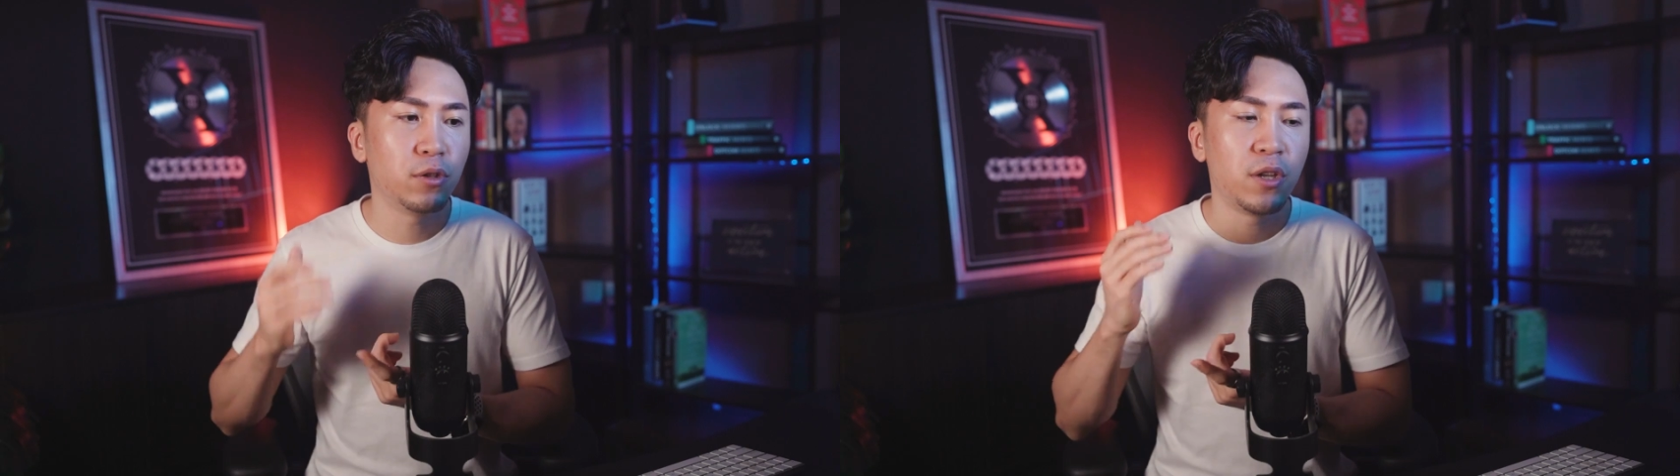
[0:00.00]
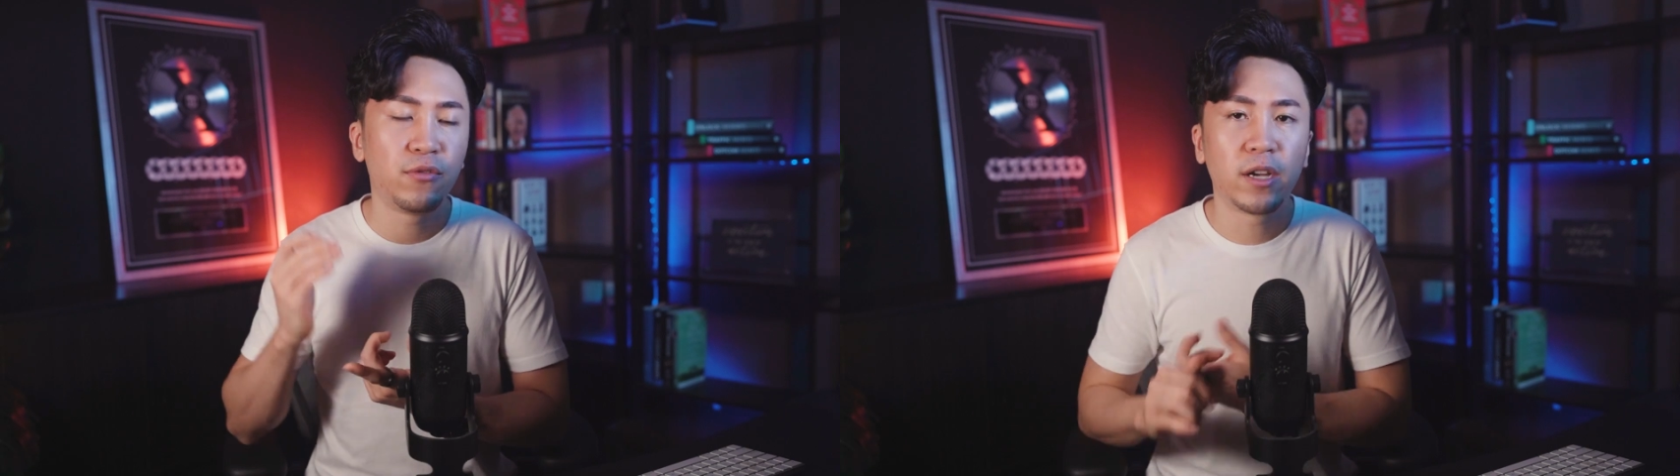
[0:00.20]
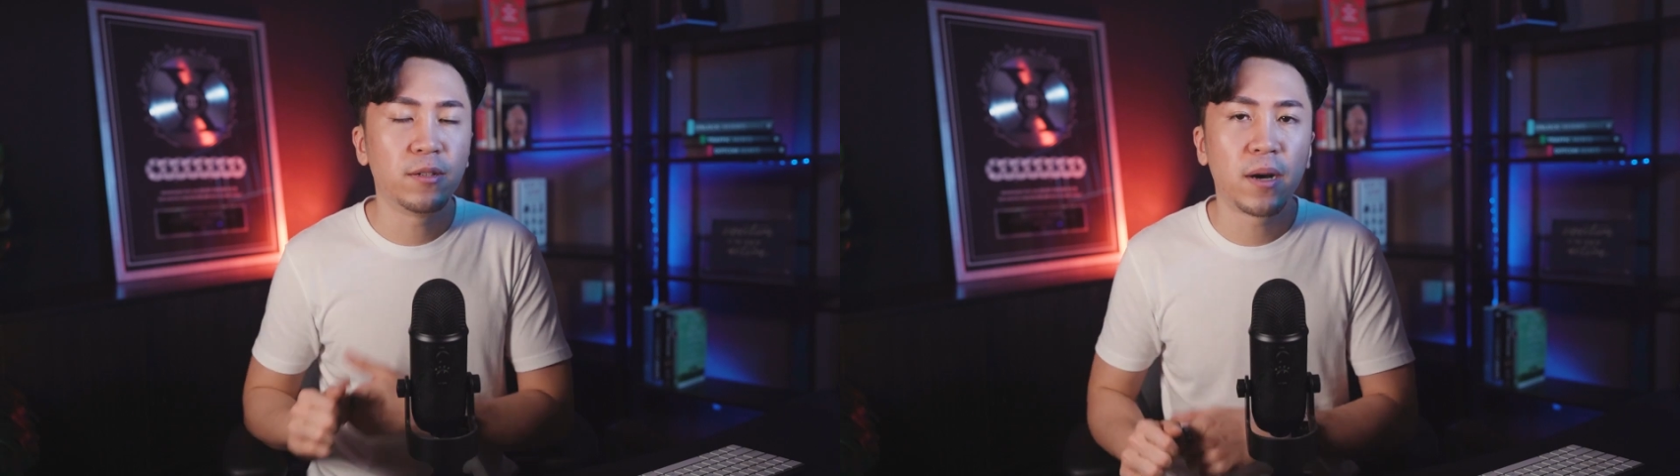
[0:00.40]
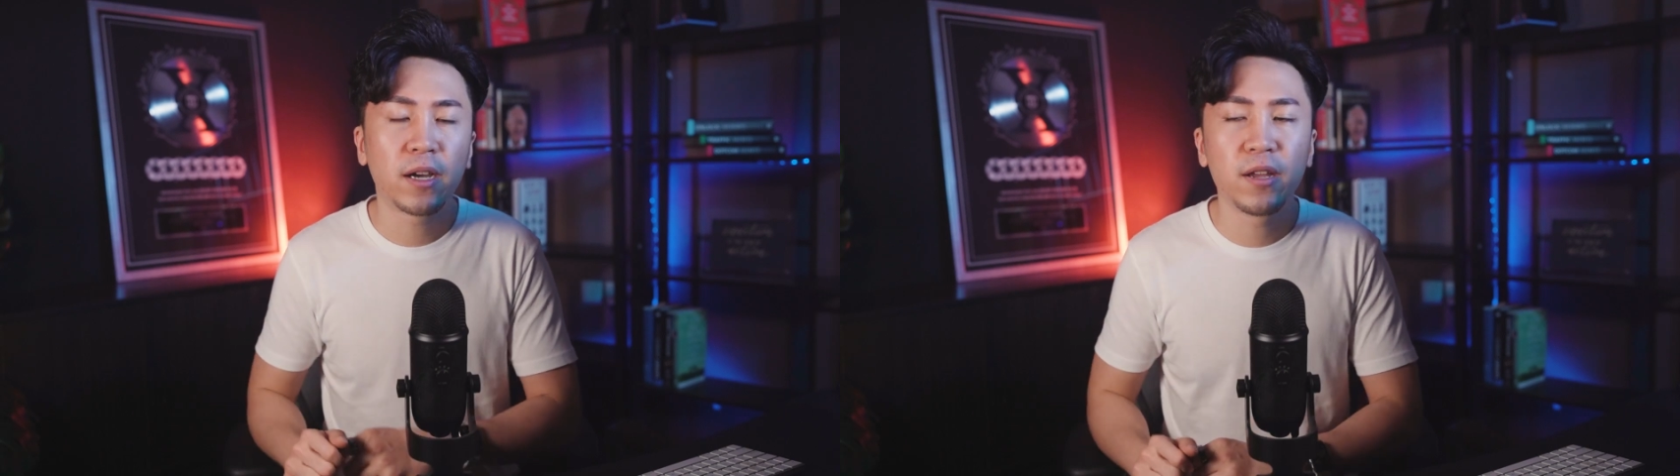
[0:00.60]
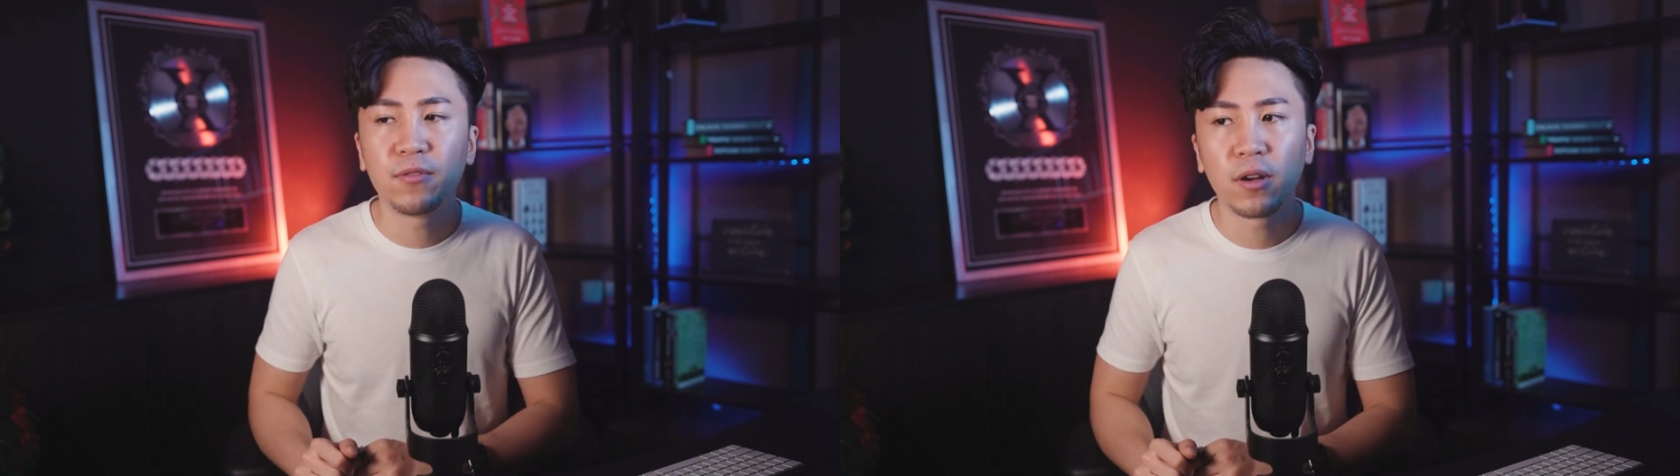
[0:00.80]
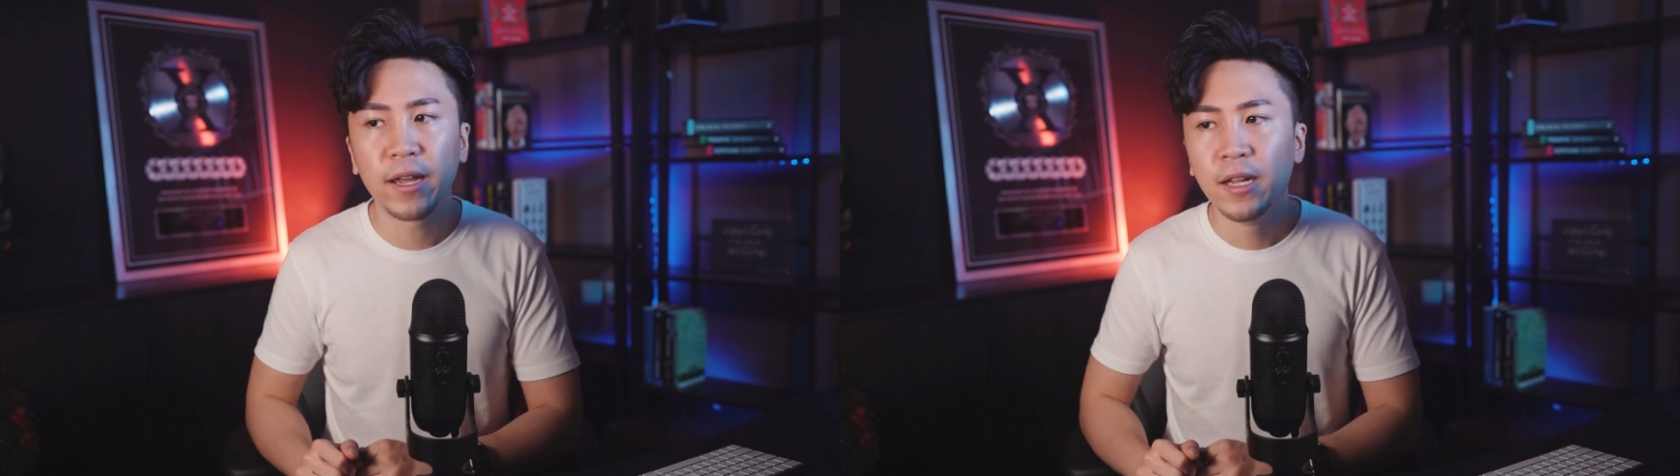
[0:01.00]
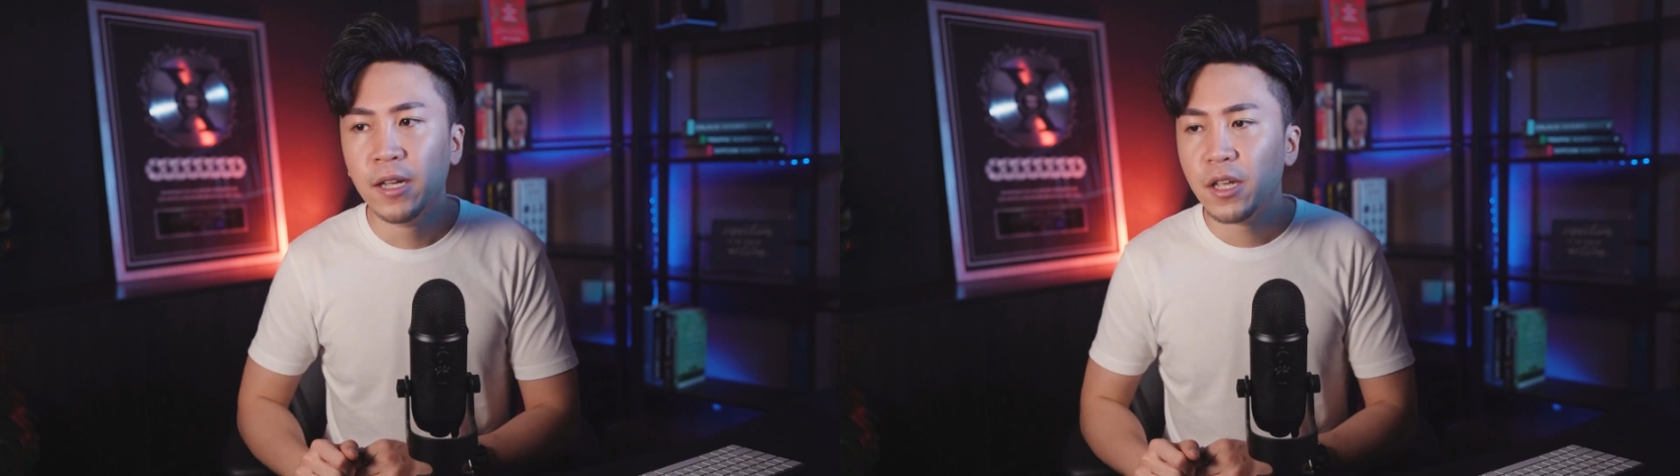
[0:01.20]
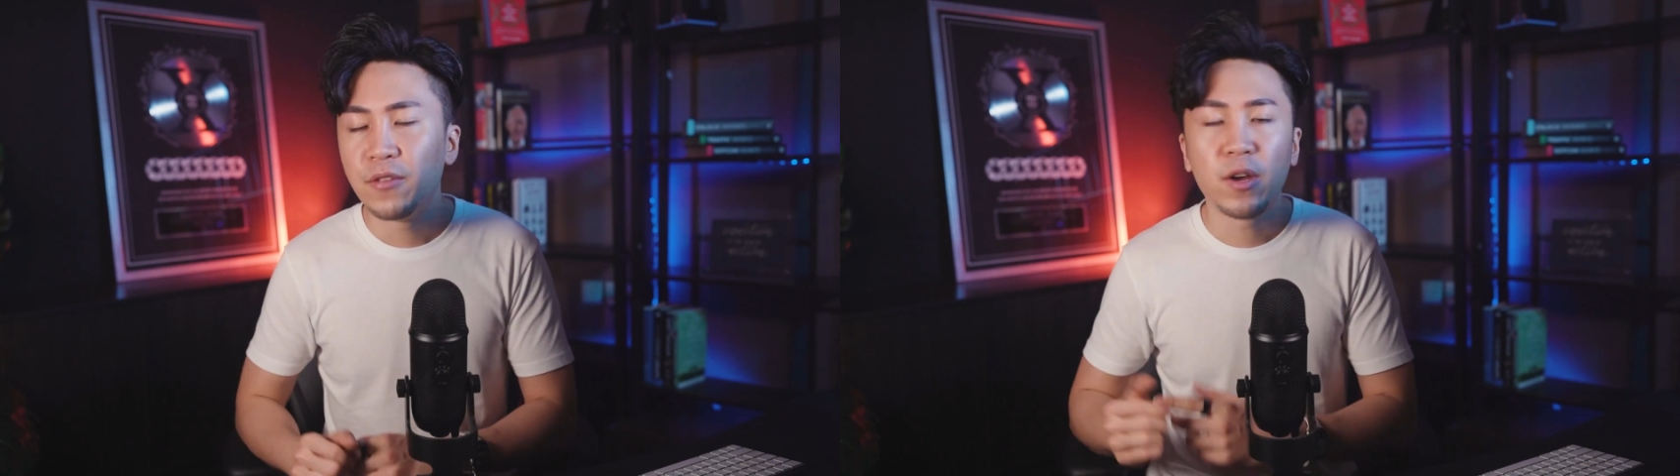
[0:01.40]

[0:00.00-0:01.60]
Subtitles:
If you are in the market for if